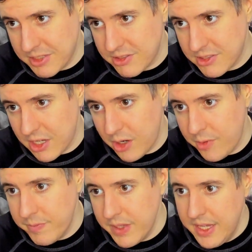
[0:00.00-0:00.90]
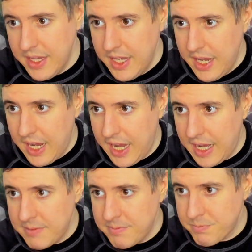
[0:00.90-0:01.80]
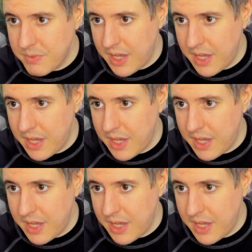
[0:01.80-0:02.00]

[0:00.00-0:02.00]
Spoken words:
So I